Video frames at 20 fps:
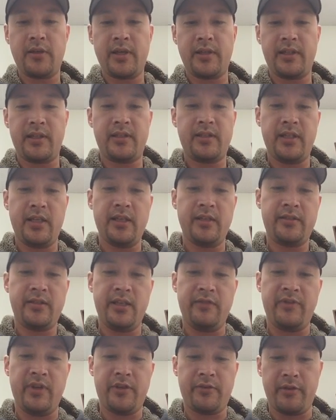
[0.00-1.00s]
look at the
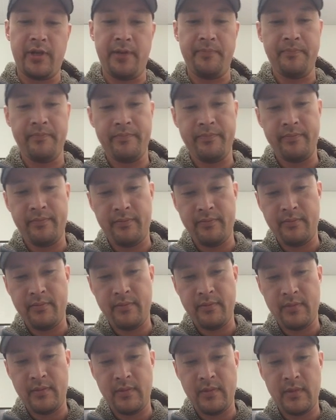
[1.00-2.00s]
CLTV3.
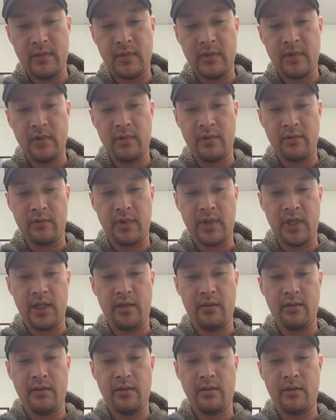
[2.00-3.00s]

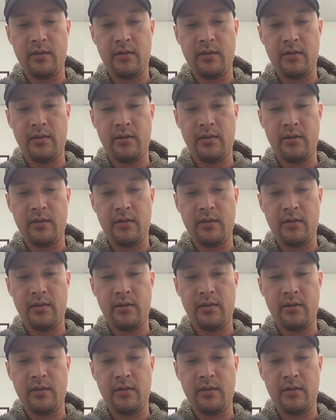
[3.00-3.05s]
Okay.